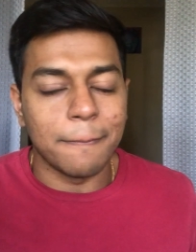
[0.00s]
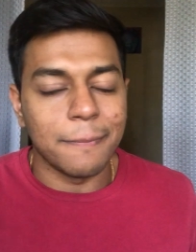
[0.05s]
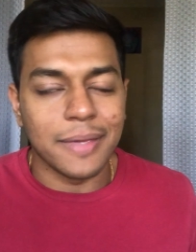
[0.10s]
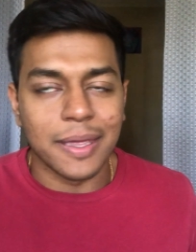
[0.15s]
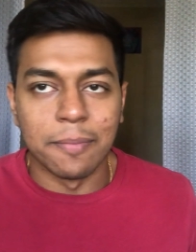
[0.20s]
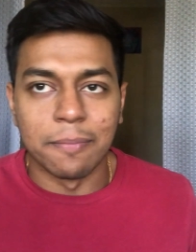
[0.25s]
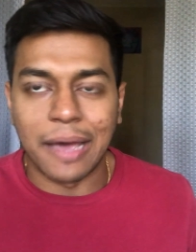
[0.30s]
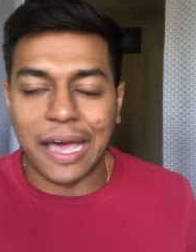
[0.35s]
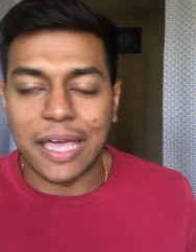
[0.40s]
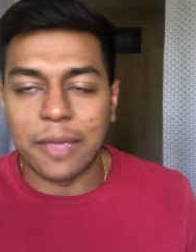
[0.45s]

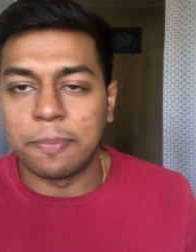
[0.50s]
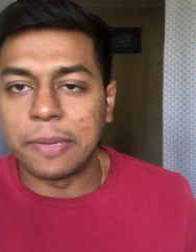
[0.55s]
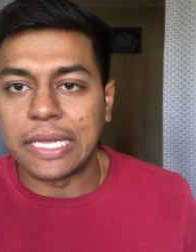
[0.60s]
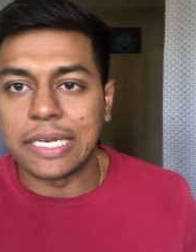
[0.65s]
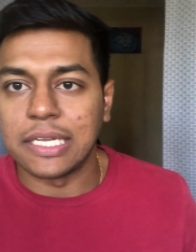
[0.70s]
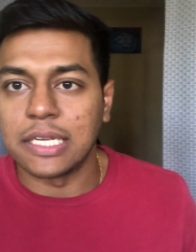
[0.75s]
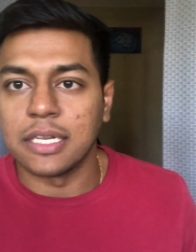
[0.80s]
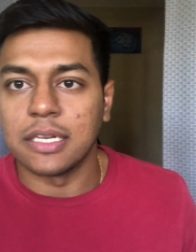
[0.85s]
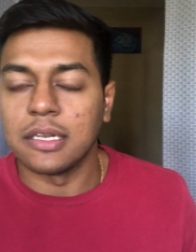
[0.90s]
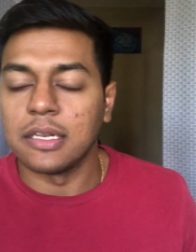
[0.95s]
in my
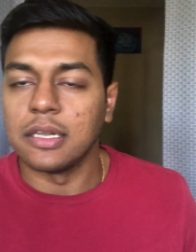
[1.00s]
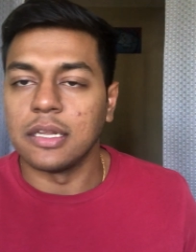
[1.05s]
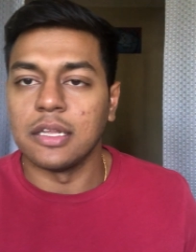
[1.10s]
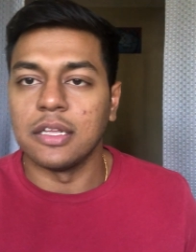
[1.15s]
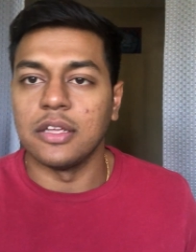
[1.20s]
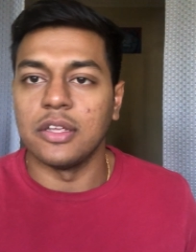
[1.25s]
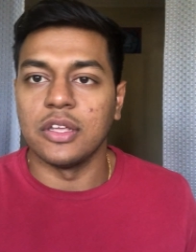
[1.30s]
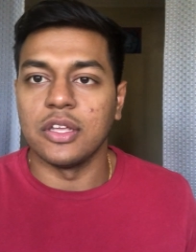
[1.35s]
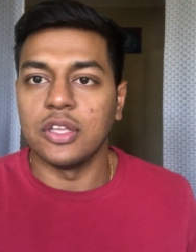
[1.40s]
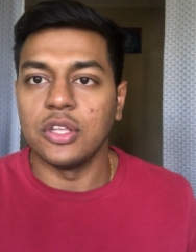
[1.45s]
opinion,
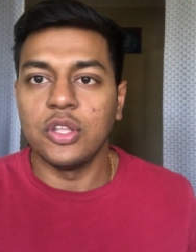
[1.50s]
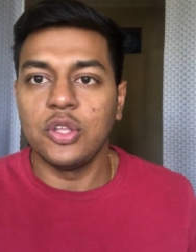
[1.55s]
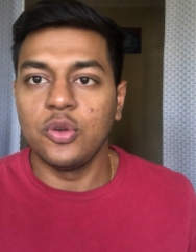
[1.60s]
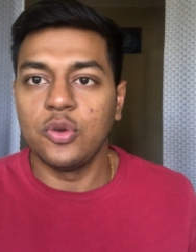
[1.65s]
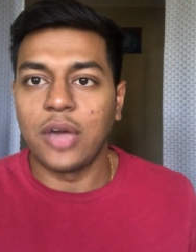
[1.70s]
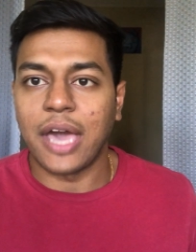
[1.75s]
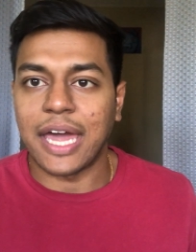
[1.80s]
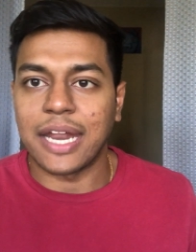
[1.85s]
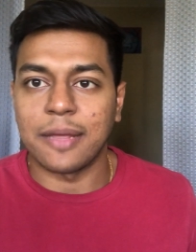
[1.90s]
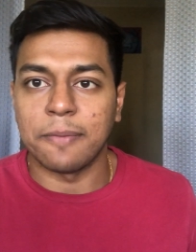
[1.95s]
you
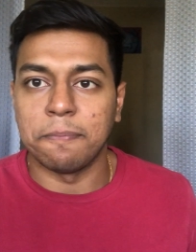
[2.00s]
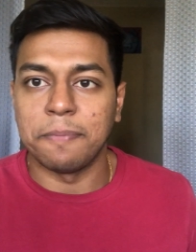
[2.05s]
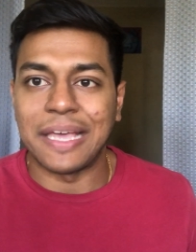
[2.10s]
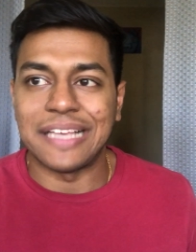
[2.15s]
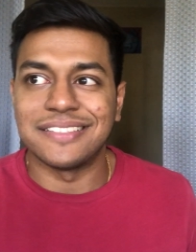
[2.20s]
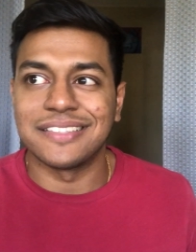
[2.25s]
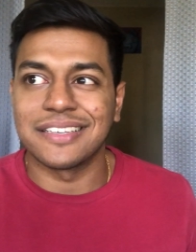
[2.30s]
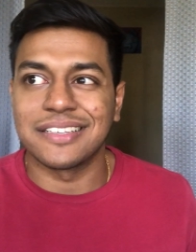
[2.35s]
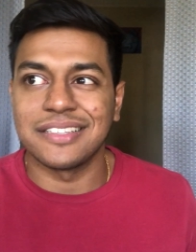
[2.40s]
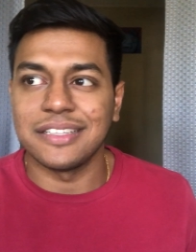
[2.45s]
got to
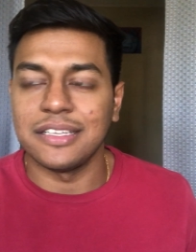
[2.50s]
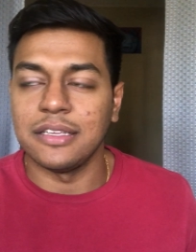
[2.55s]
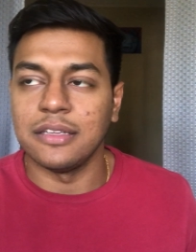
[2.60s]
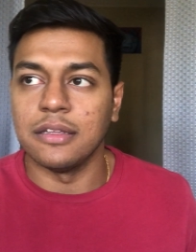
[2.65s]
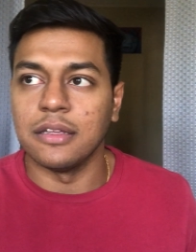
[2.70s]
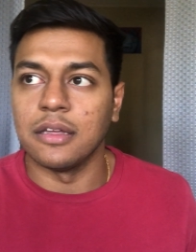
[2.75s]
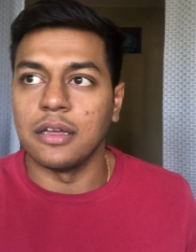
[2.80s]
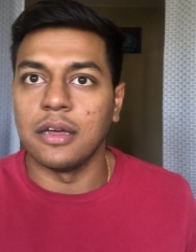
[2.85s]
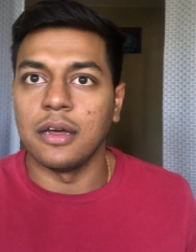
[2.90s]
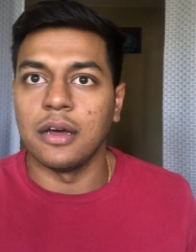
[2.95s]

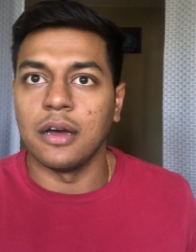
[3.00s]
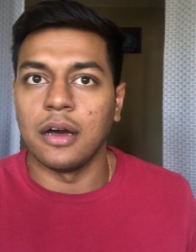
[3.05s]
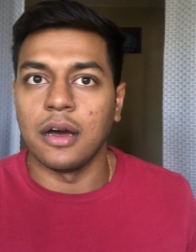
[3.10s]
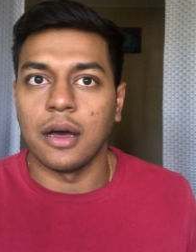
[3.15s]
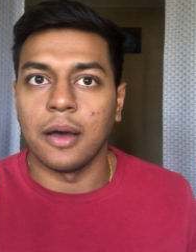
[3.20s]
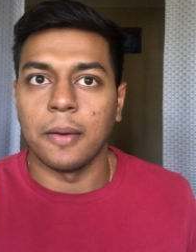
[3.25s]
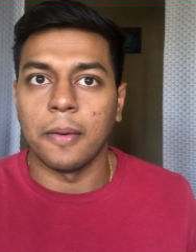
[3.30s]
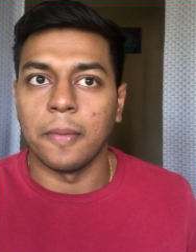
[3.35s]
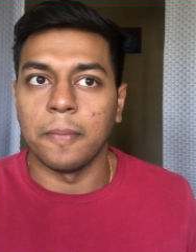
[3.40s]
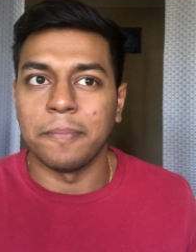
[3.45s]
basically
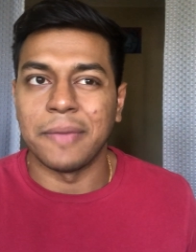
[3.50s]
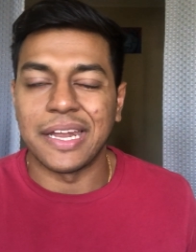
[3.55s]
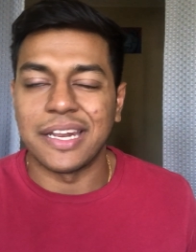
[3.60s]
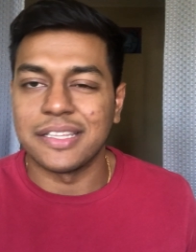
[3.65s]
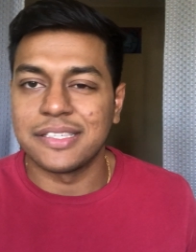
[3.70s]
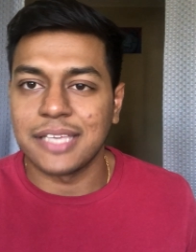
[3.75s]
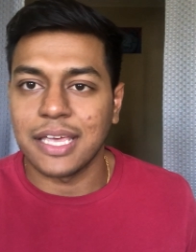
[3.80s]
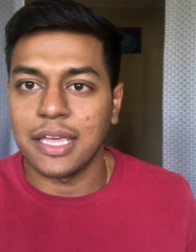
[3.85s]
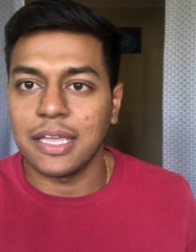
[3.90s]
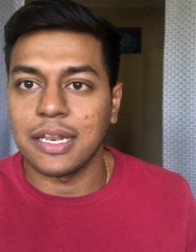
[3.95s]
uh,
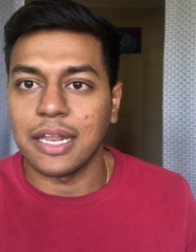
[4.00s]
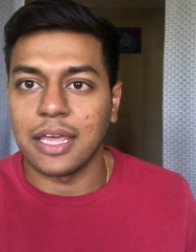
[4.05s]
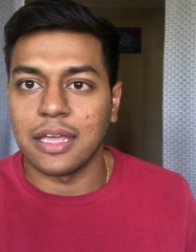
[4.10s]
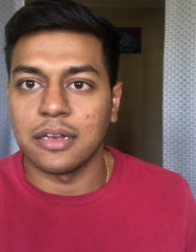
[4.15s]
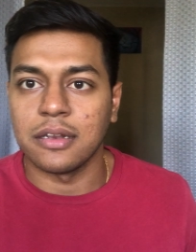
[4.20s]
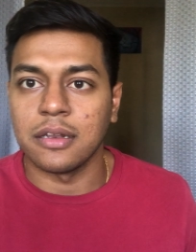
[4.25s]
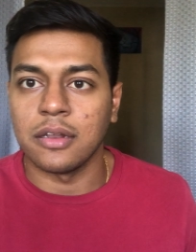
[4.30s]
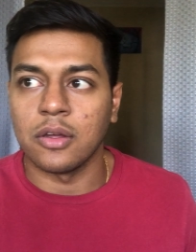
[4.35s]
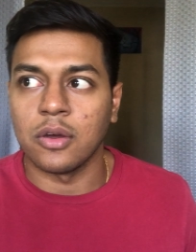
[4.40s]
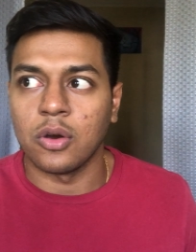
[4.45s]
meditate
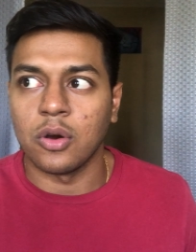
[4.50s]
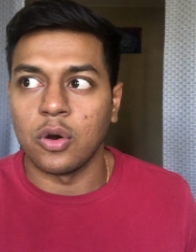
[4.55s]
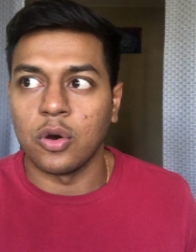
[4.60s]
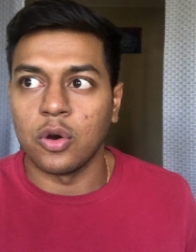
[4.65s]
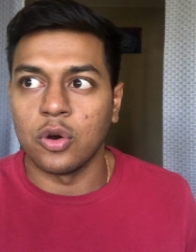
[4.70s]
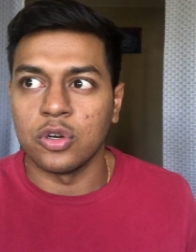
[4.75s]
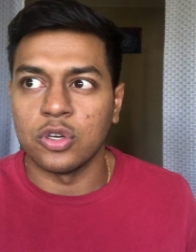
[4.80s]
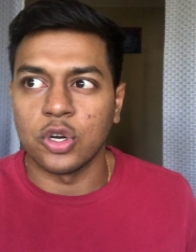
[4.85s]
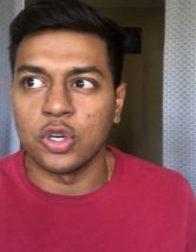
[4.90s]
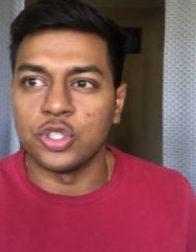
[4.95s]
and
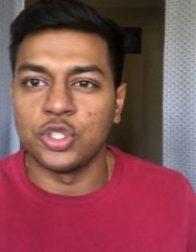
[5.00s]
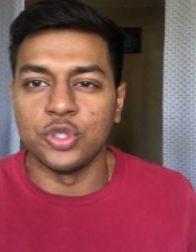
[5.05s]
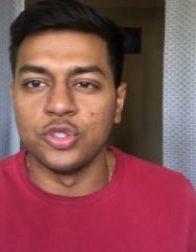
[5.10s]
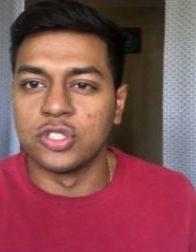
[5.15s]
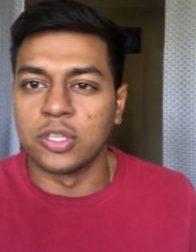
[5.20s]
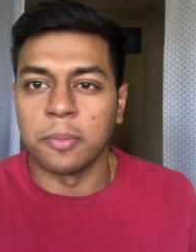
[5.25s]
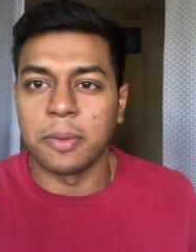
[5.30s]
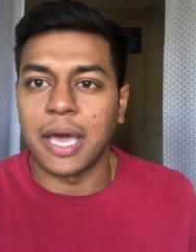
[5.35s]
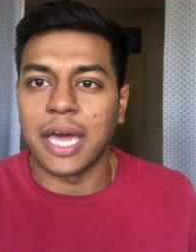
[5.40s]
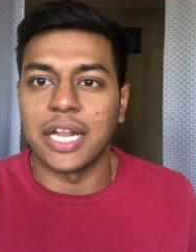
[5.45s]
or, or do
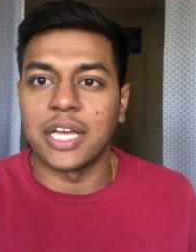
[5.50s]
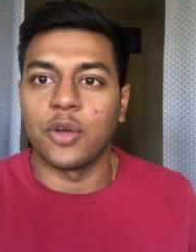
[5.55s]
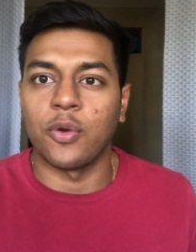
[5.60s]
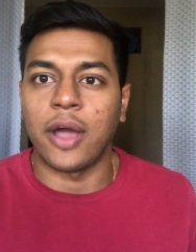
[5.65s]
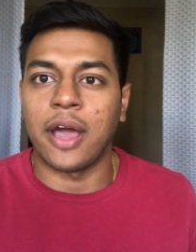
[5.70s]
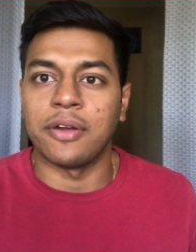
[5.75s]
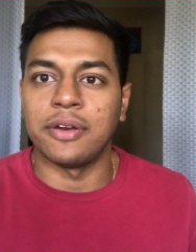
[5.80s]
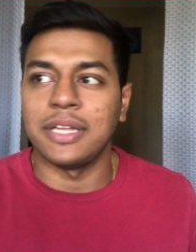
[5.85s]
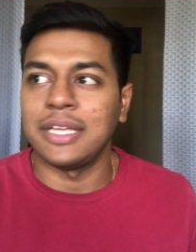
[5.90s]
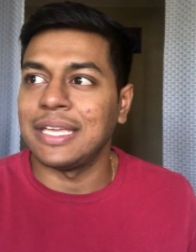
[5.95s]
some kind of
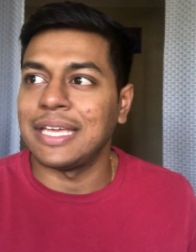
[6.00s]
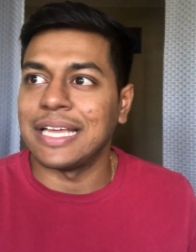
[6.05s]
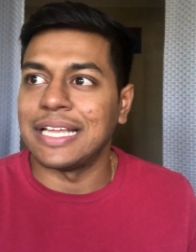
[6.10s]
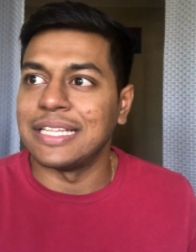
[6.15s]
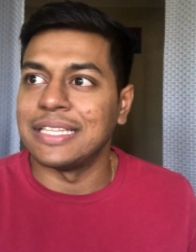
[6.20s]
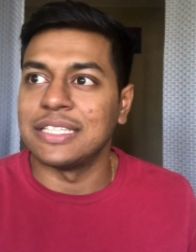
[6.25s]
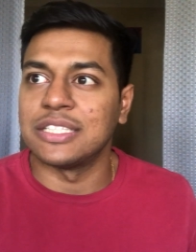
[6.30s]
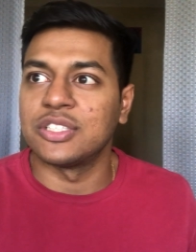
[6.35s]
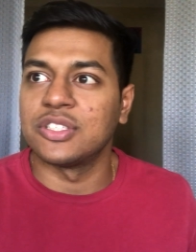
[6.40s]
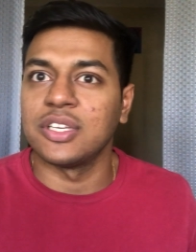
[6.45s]
grounding
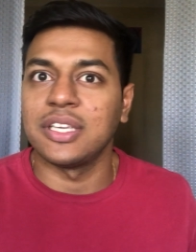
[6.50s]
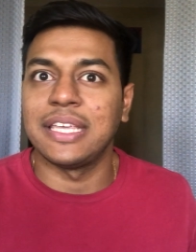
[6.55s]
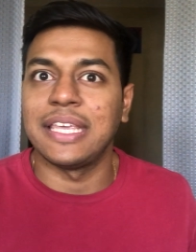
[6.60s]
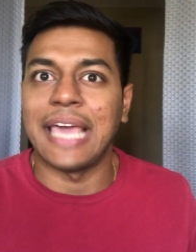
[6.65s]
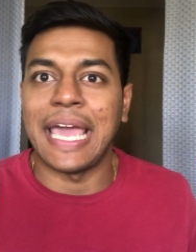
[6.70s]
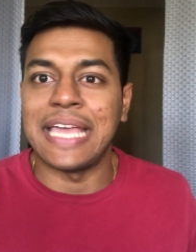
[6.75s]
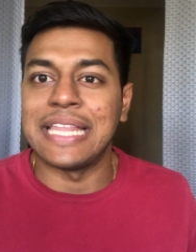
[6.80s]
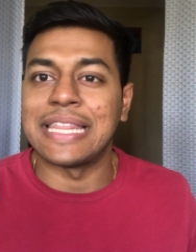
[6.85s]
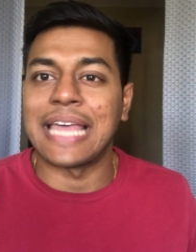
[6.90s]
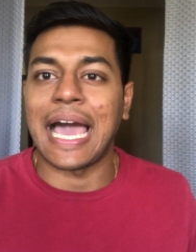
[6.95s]
and to
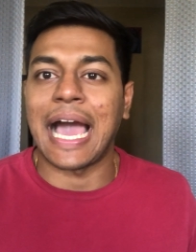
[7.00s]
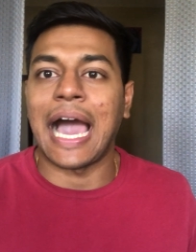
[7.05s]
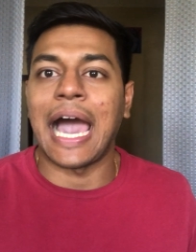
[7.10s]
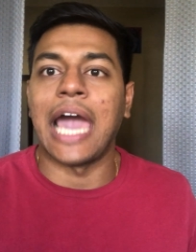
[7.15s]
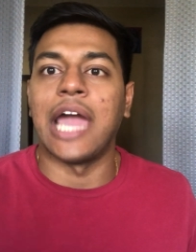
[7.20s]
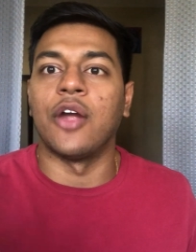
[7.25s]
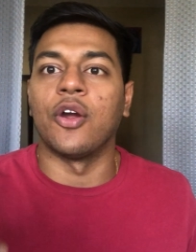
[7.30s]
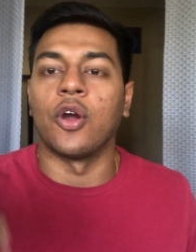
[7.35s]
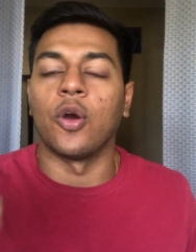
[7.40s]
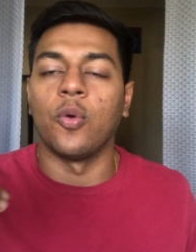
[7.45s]
gain that
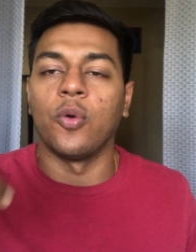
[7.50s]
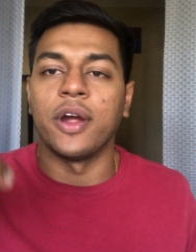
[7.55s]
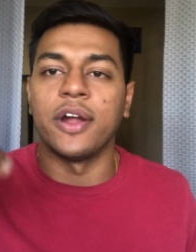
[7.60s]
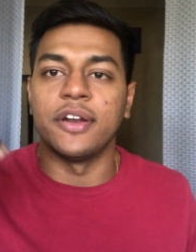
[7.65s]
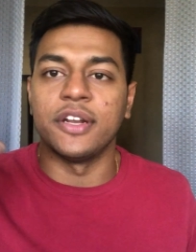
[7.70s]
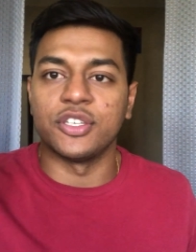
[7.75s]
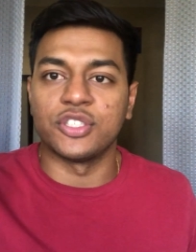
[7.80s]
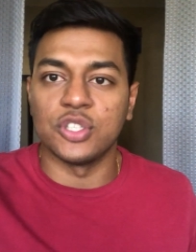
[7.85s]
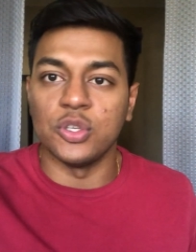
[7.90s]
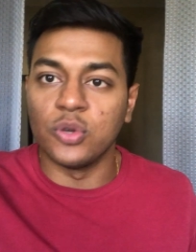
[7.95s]
higher
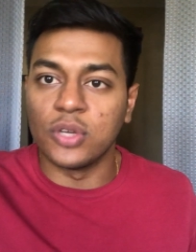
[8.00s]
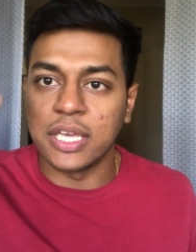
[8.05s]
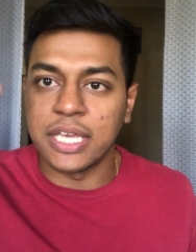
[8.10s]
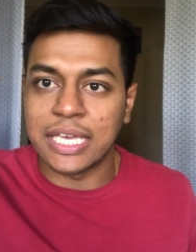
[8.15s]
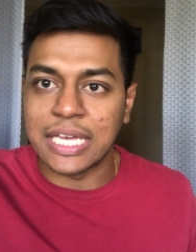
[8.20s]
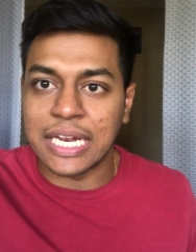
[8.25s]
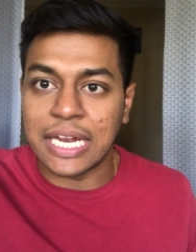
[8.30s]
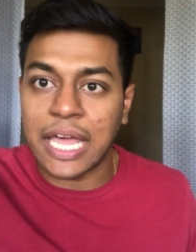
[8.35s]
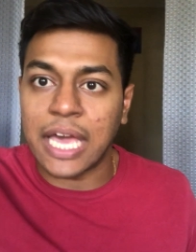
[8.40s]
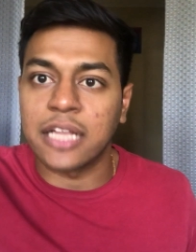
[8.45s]
awareness so you can
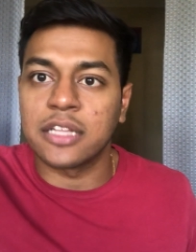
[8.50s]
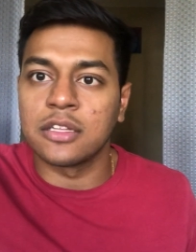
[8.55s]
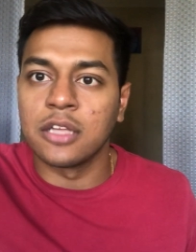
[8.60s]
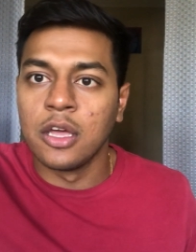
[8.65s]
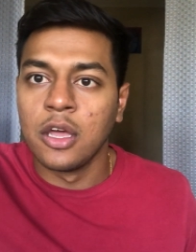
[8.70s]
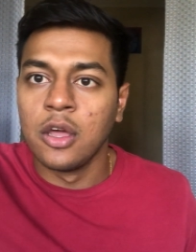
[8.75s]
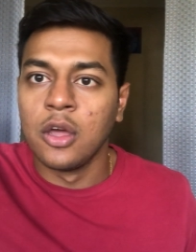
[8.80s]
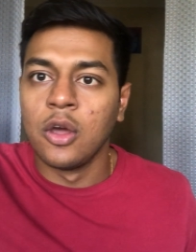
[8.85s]
connect